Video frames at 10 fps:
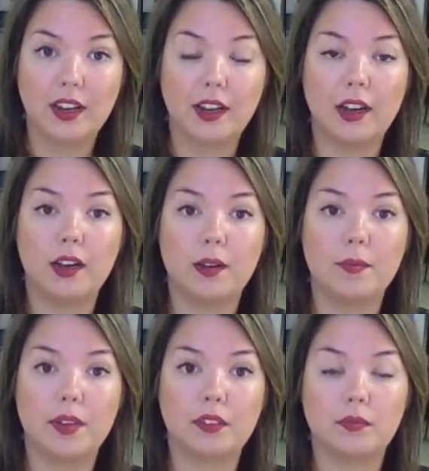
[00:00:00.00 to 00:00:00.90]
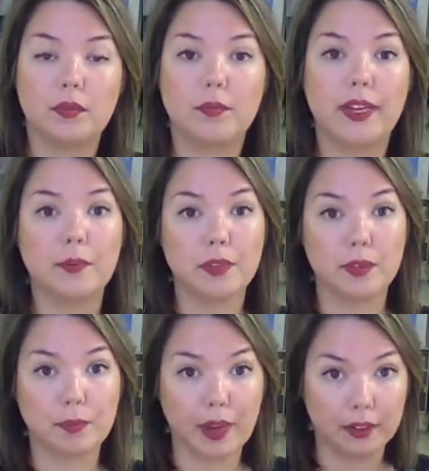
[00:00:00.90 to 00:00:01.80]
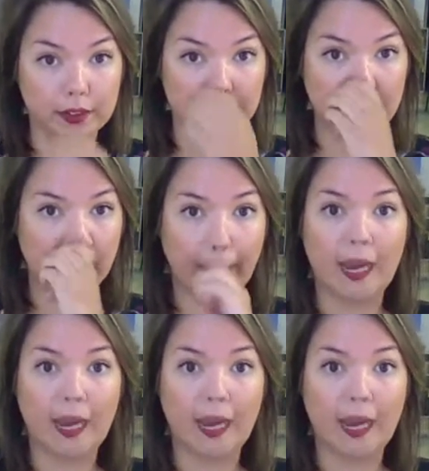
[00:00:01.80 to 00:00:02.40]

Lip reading: My name is Miss Patterson.